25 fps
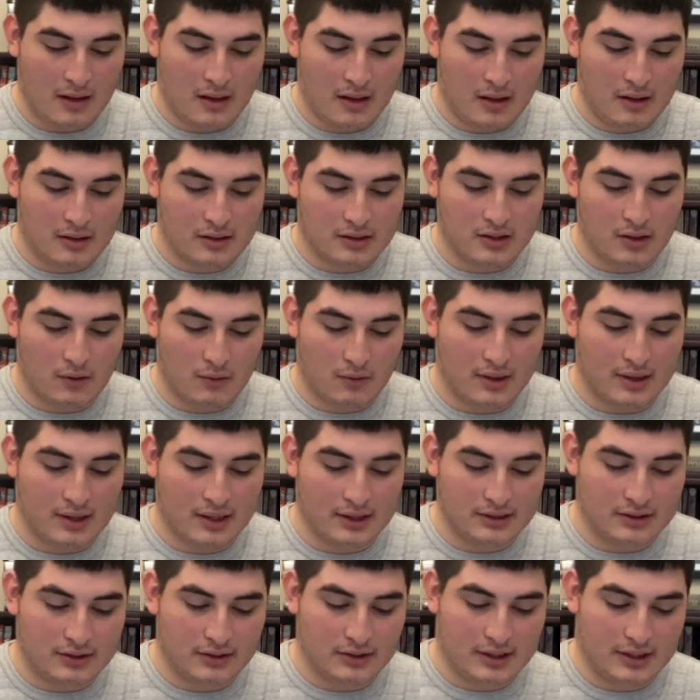So we're gonna
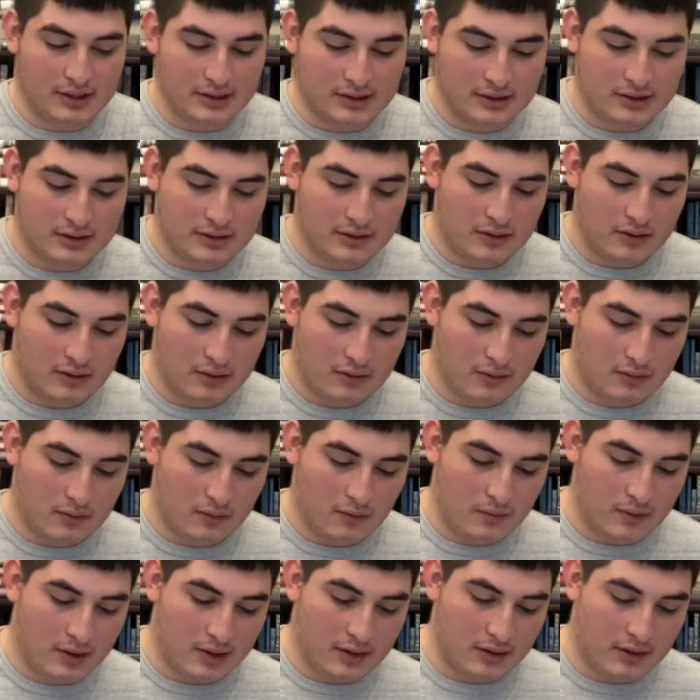do this
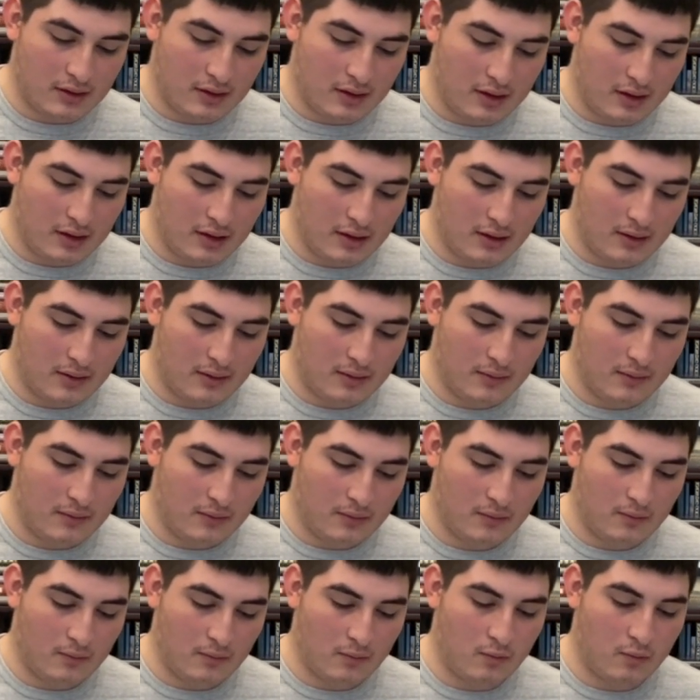with
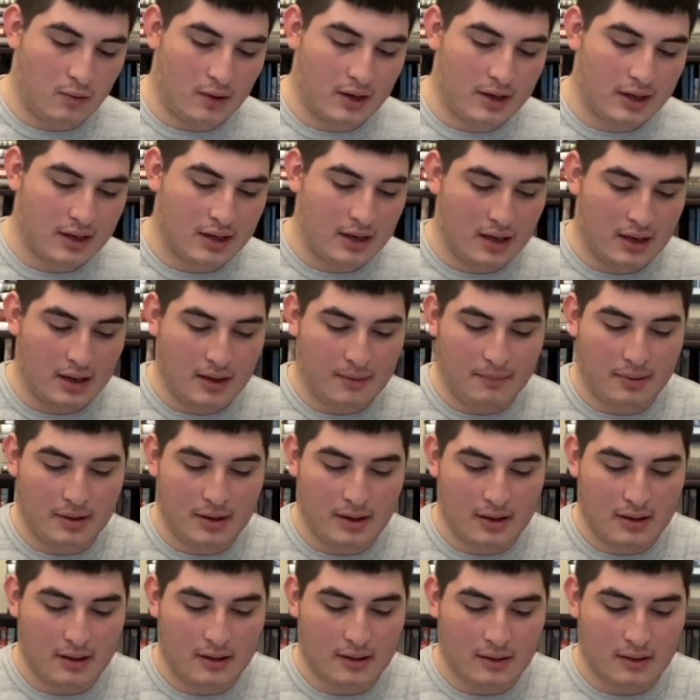1 cup,